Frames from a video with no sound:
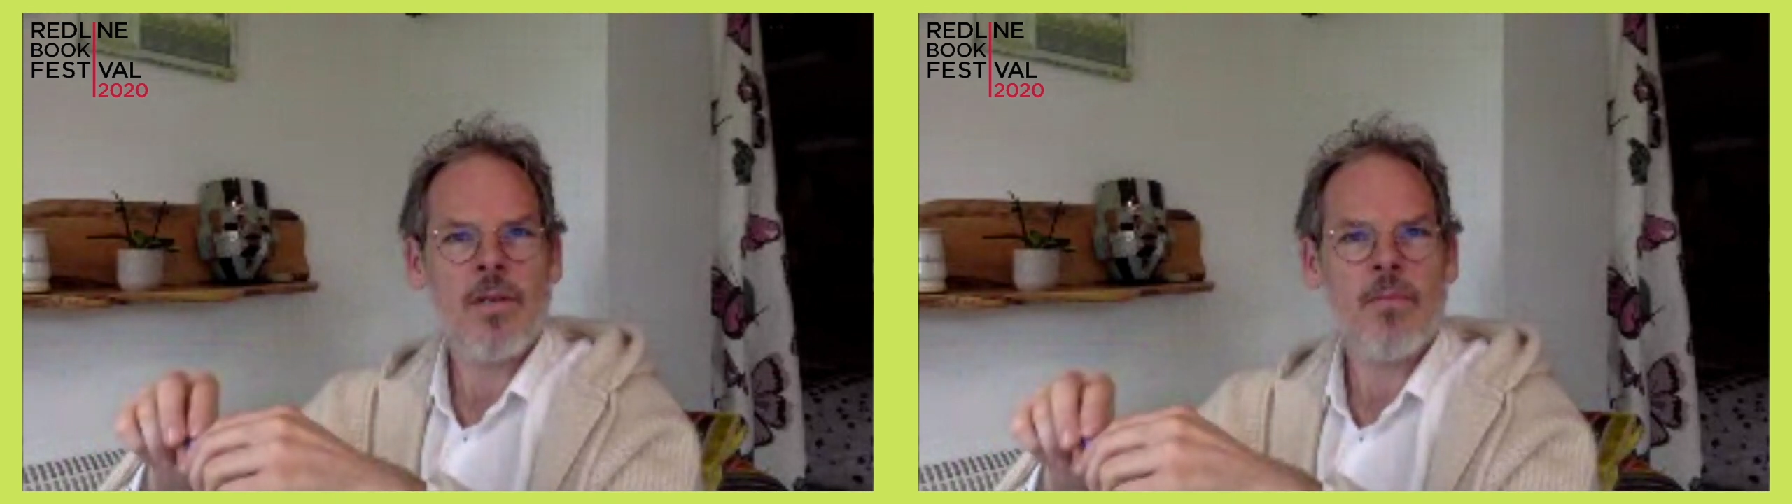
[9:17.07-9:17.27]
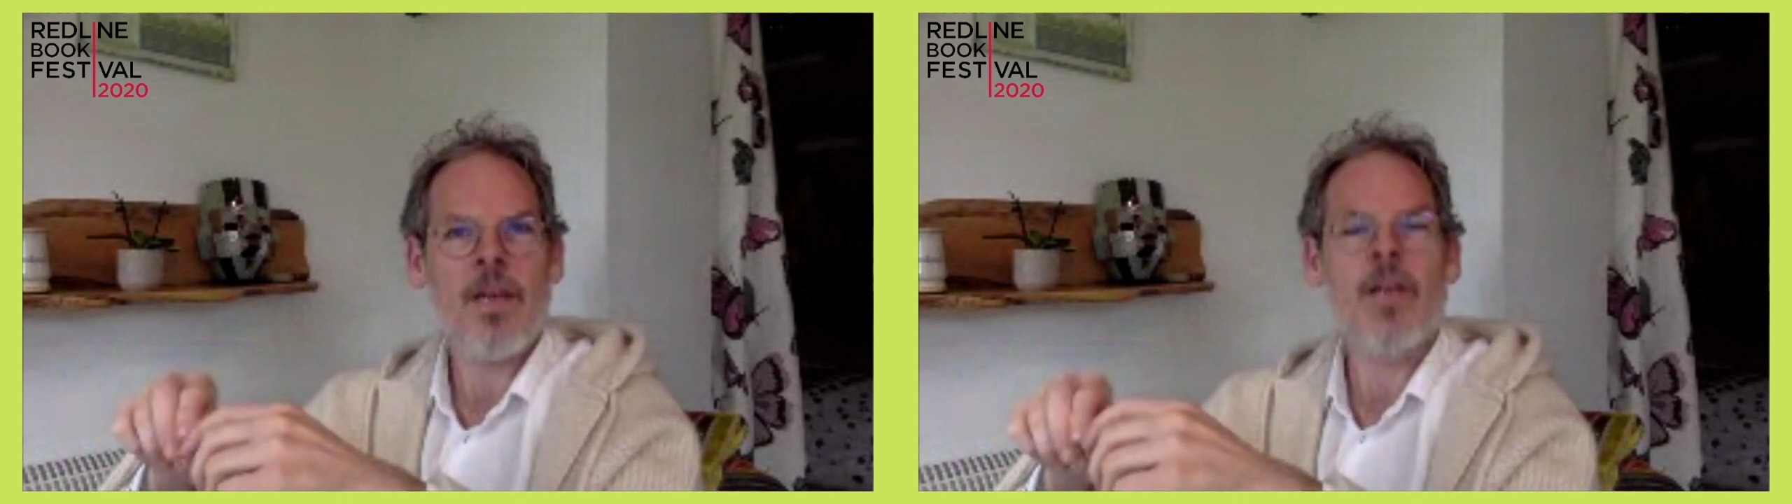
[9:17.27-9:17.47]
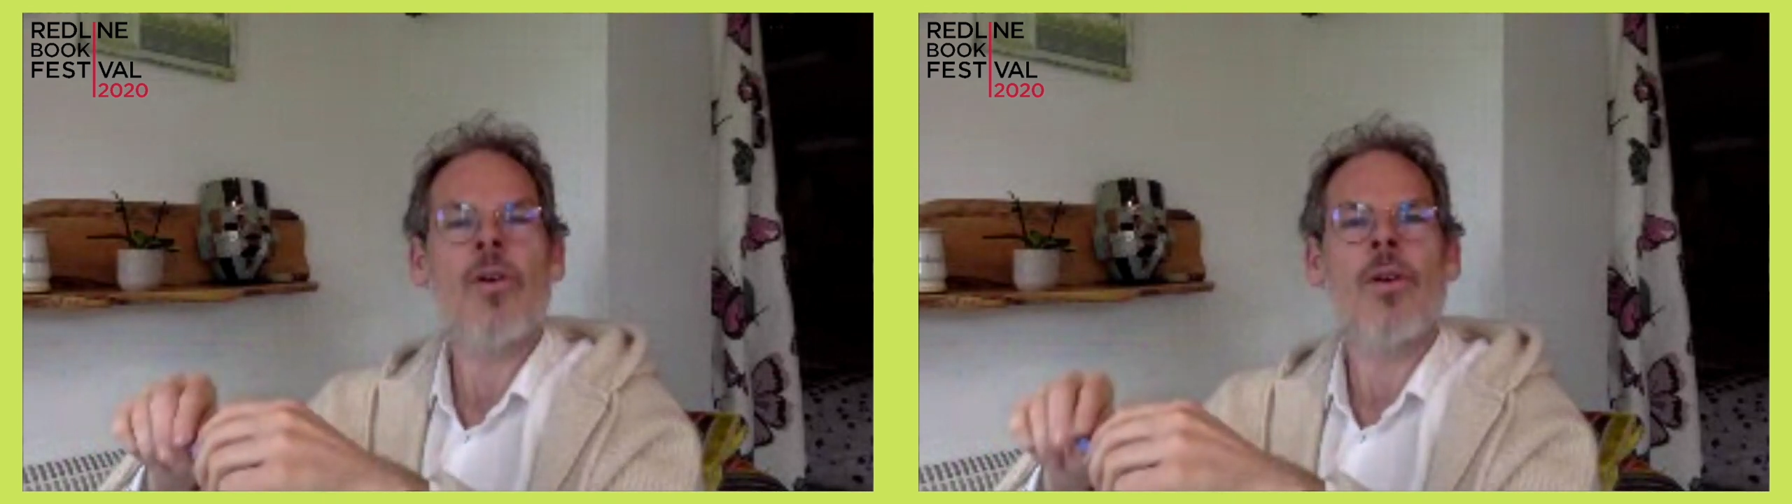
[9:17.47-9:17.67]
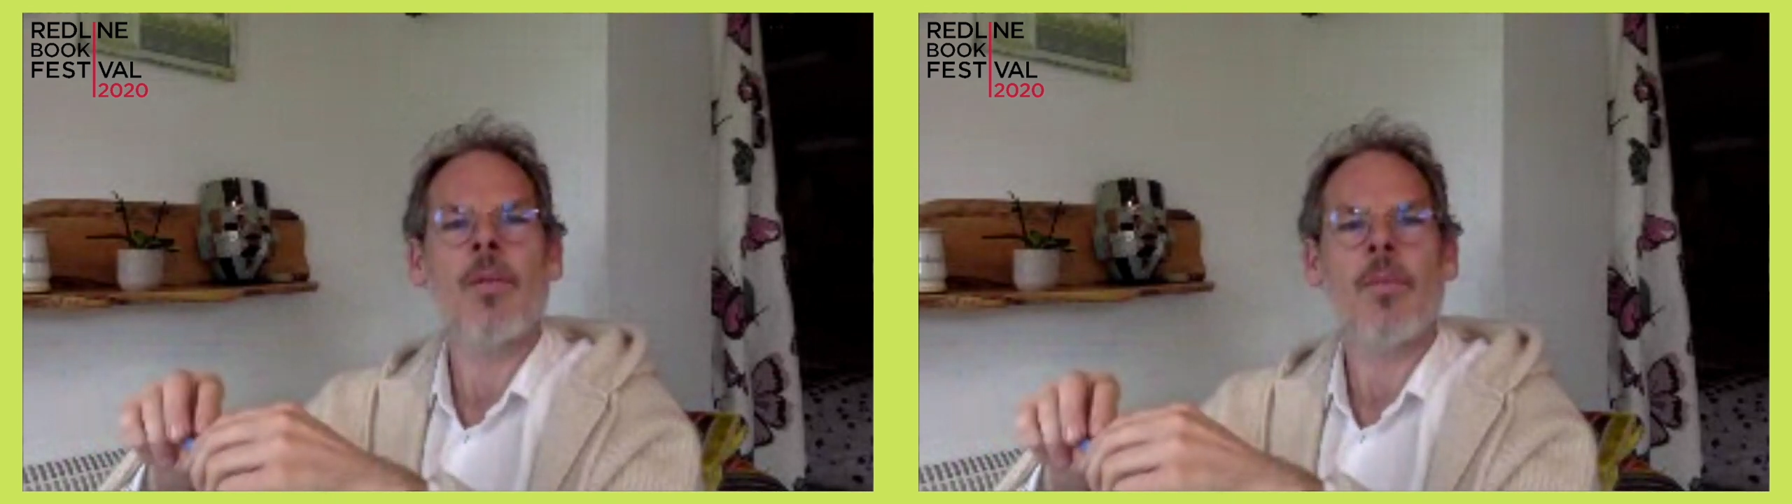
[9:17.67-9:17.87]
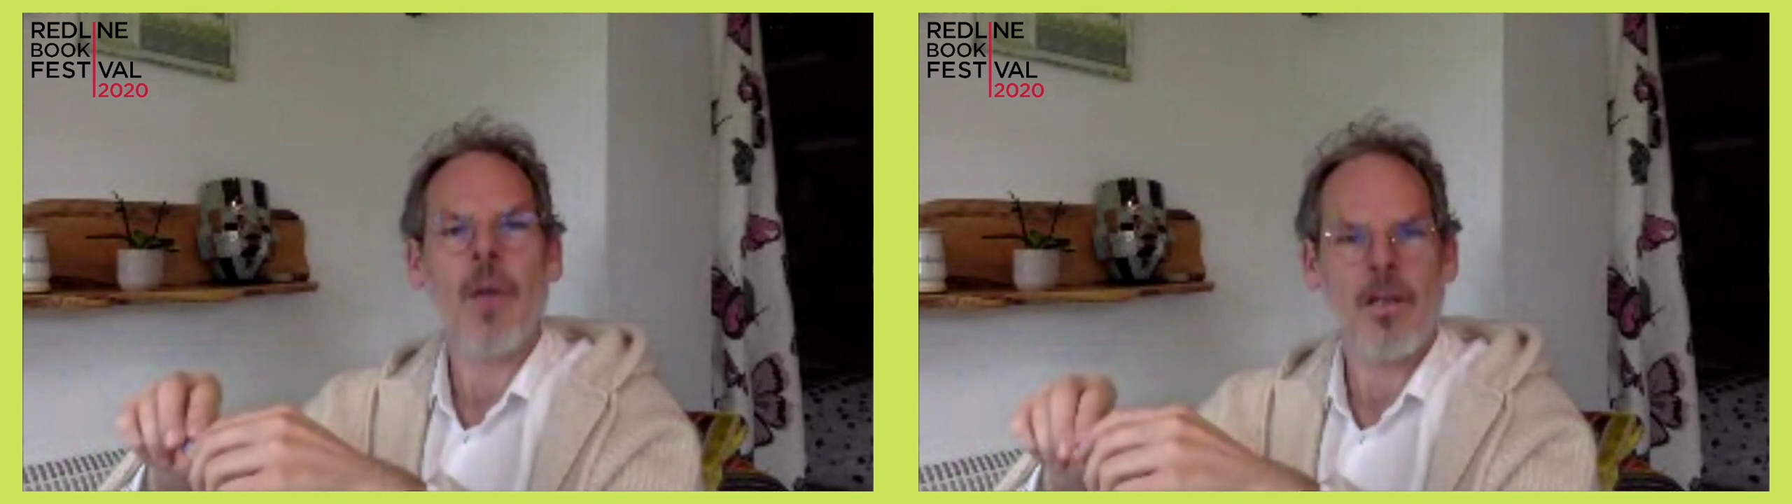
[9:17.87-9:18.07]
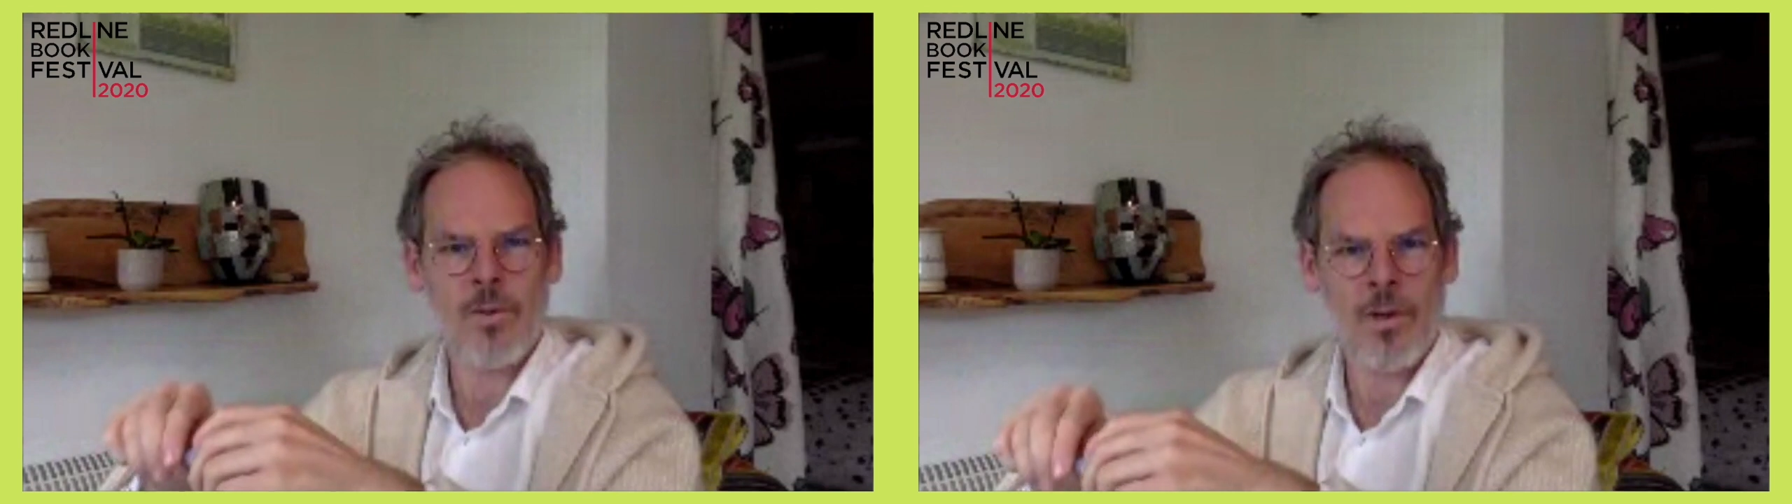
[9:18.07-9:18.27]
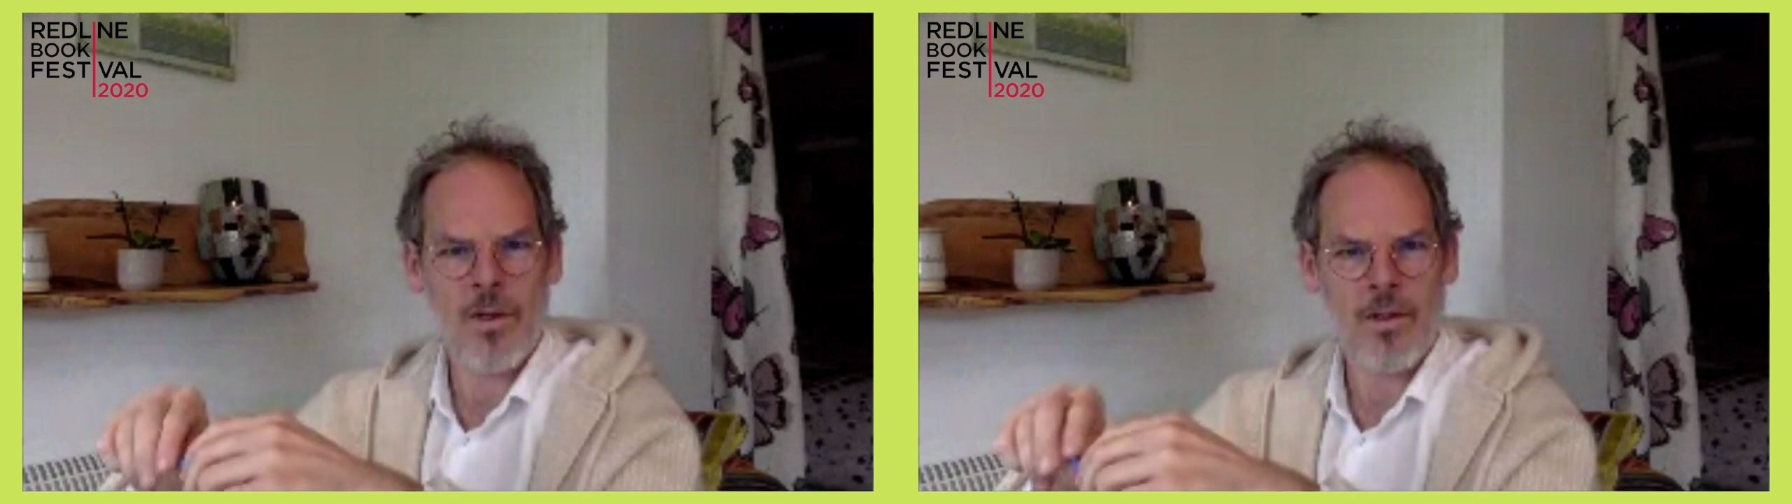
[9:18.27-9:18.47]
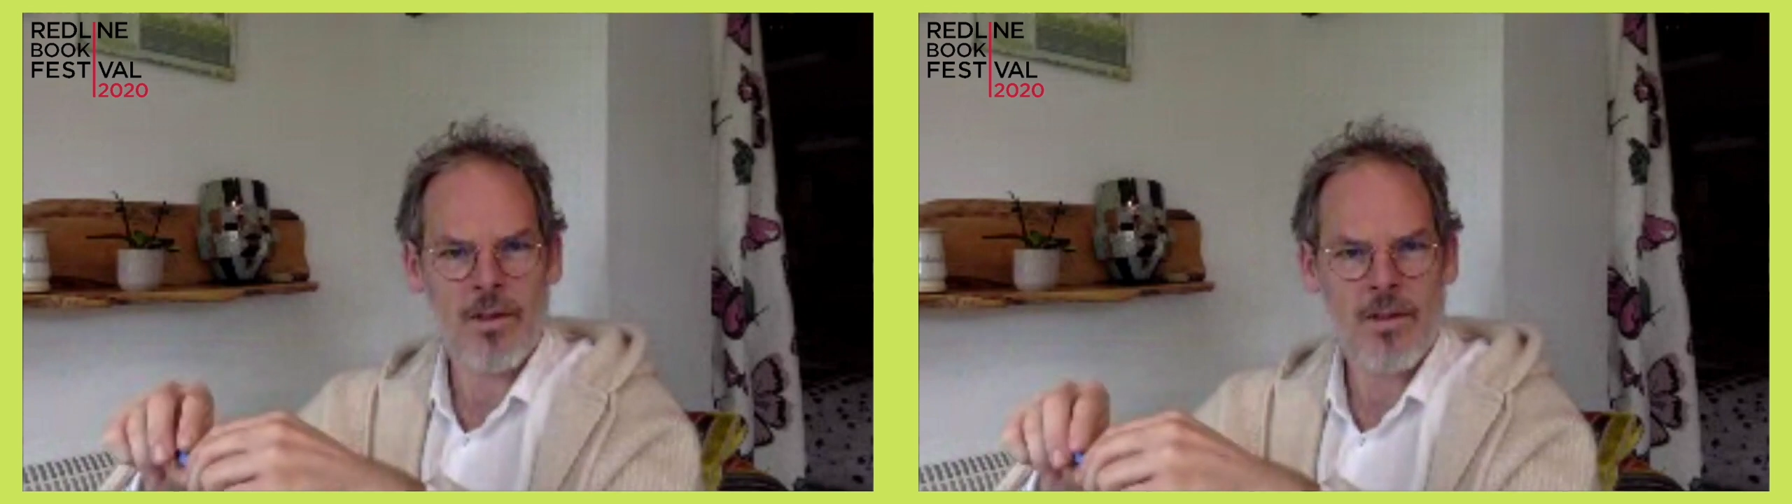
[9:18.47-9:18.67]
magnolia painted
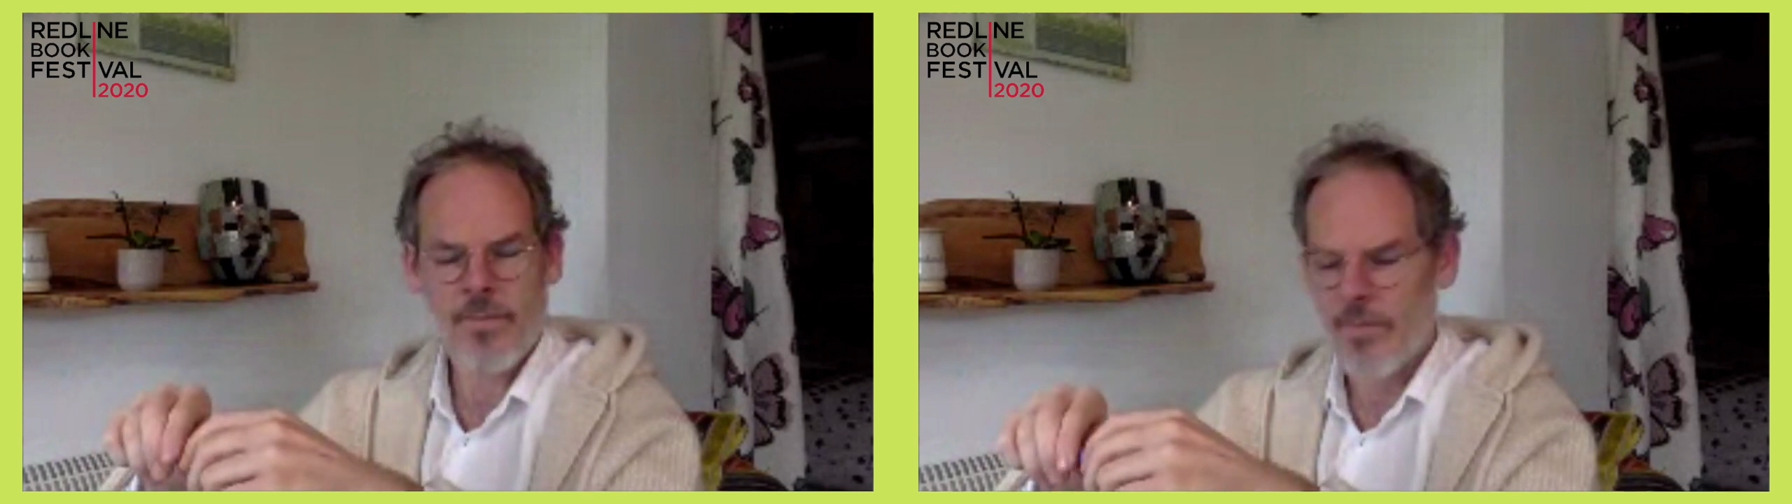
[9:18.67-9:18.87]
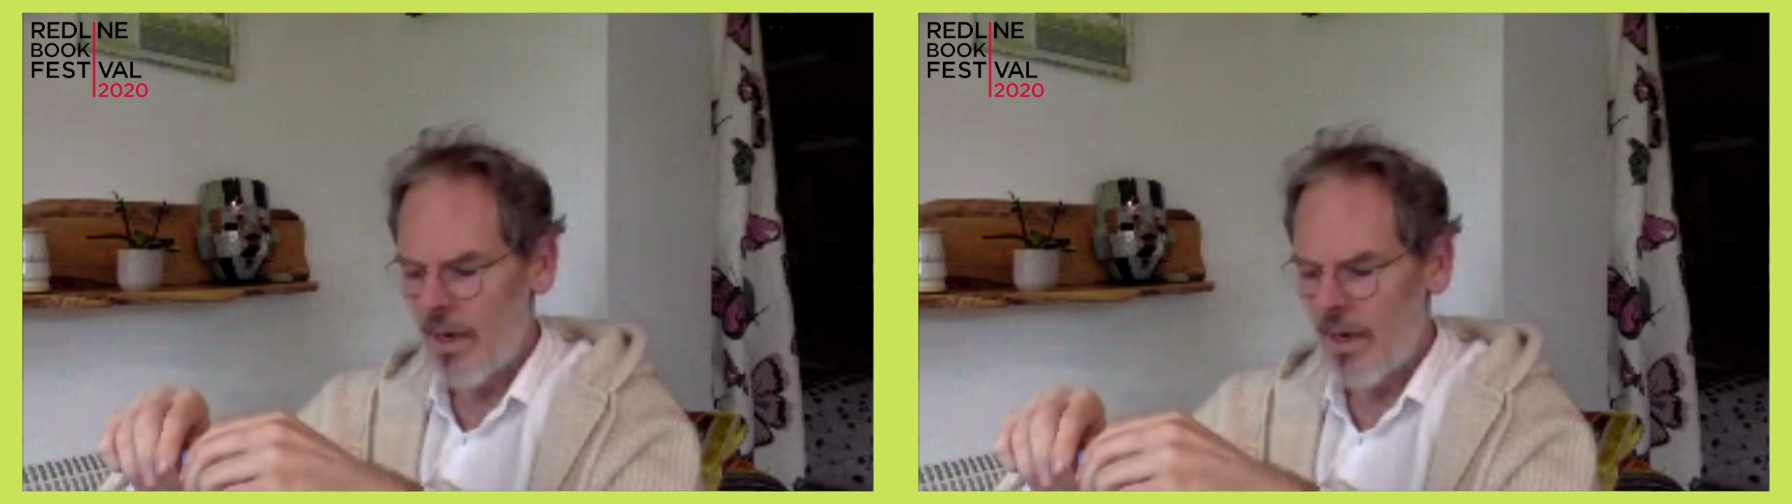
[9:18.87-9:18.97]
walls.